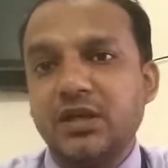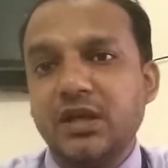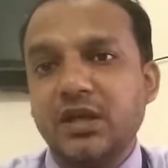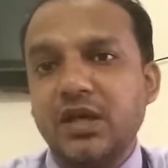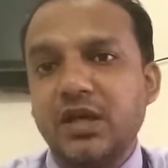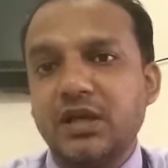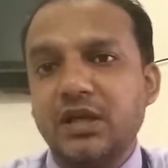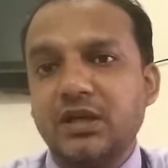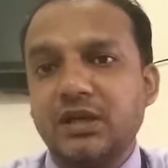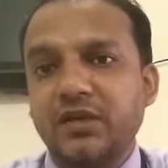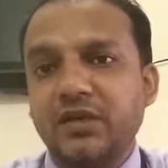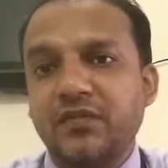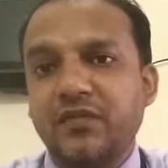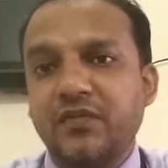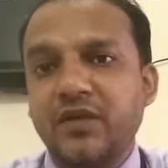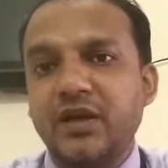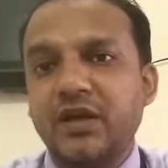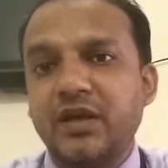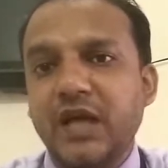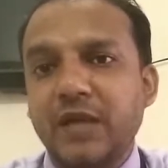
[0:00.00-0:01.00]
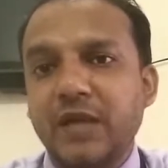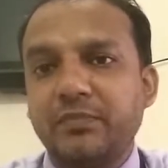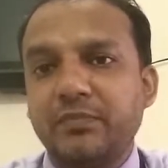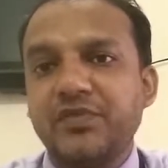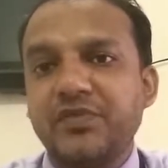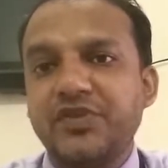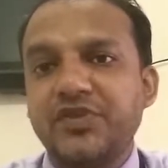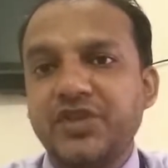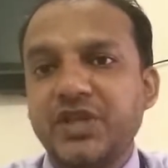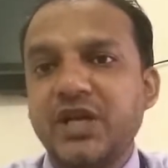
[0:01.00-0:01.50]
Here different type
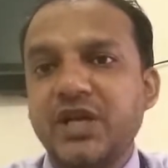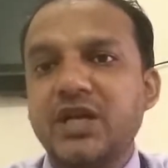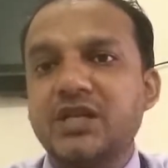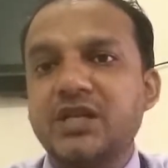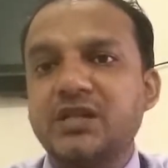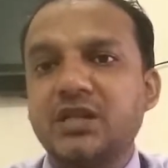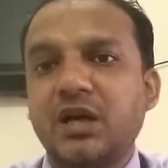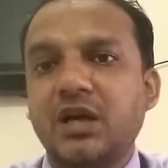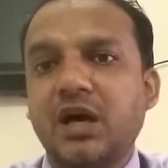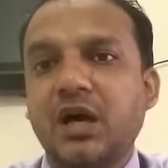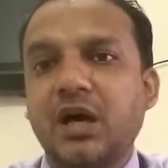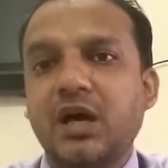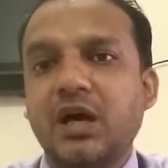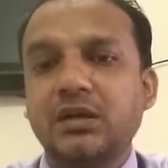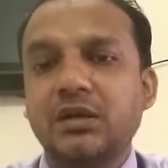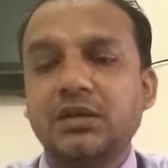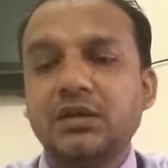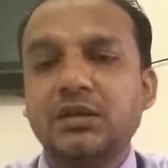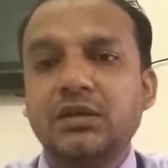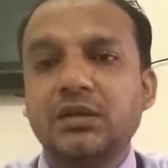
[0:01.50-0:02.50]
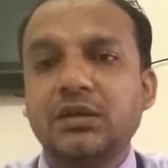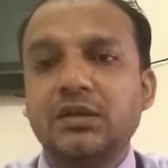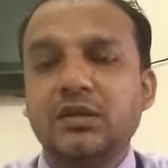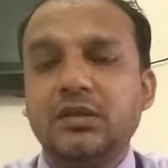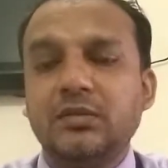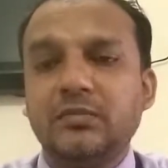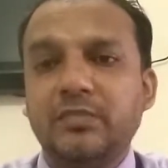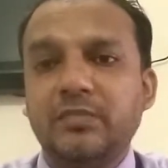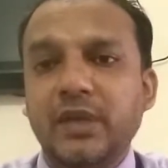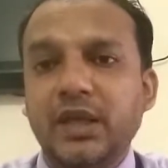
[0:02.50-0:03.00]
of shares are
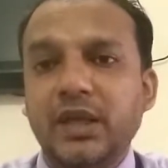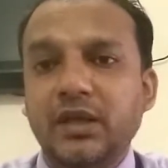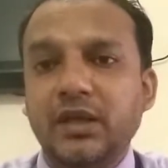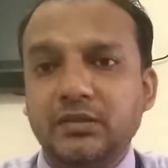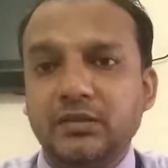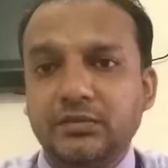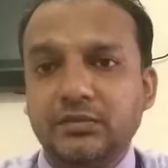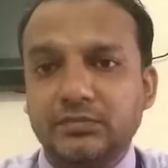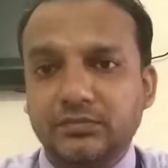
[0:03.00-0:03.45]
being